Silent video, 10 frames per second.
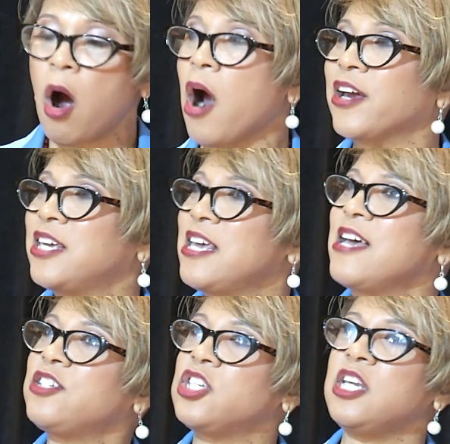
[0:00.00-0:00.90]
Our
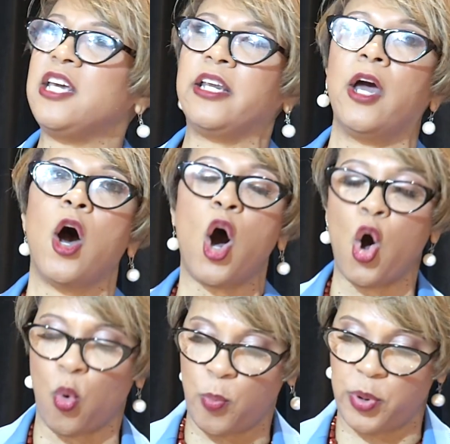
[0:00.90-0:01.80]
kids need
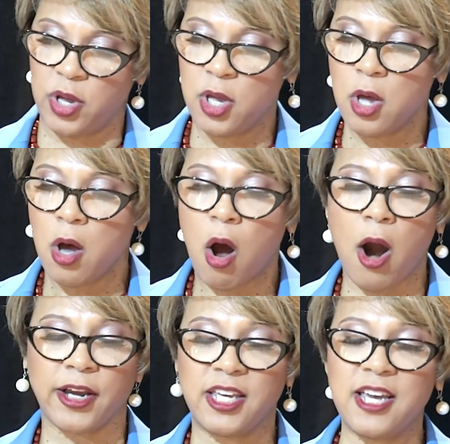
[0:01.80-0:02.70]
hope.
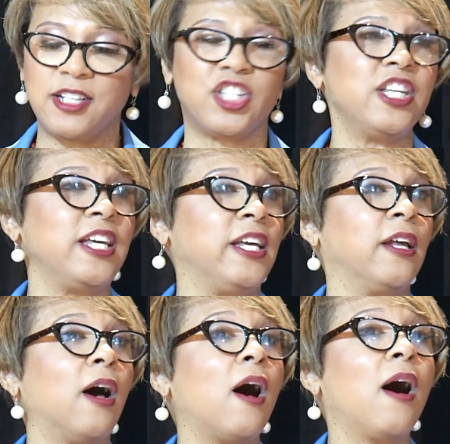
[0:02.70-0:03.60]
Our kids
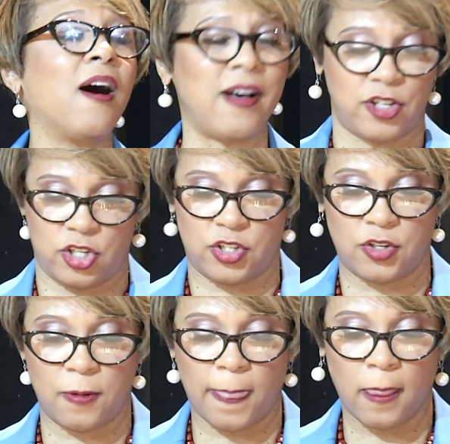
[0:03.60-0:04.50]
need
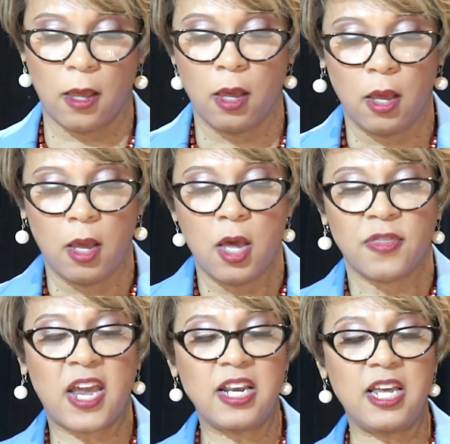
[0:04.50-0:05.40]
us.
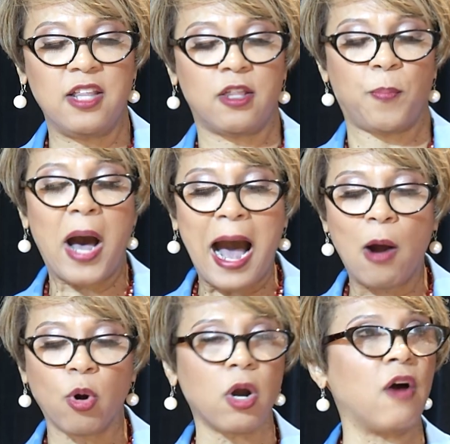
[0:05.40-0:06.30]
They need the
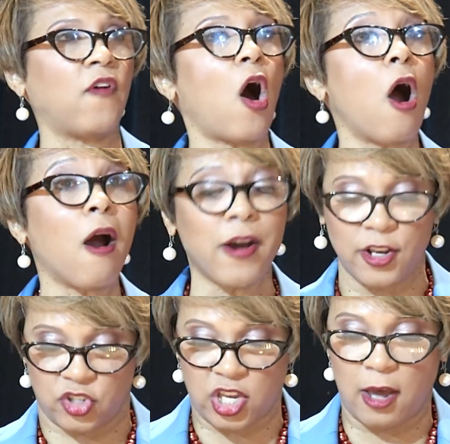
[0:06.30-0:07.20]
power of our
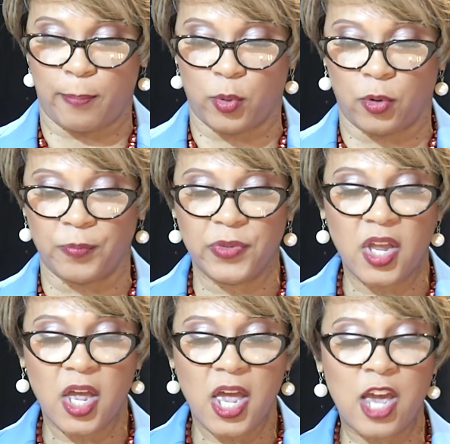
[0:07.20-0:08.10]
example
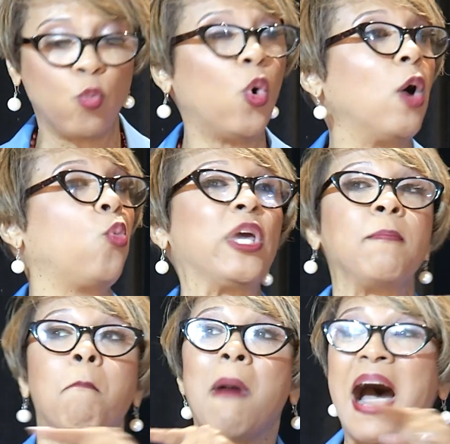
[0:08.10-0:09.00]
in what we
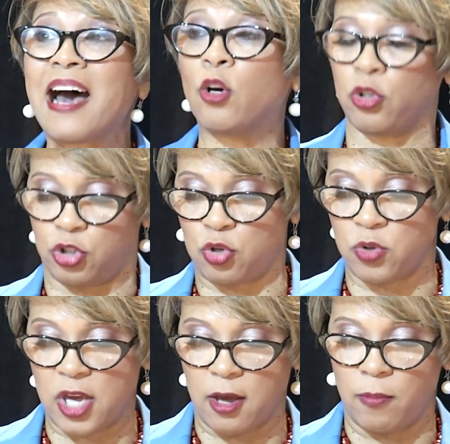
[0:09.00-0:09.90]
model to
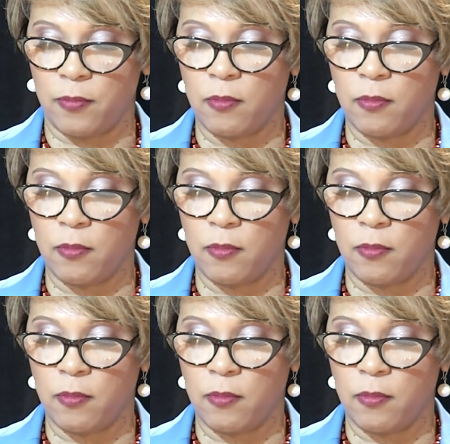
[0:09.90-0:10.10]
them.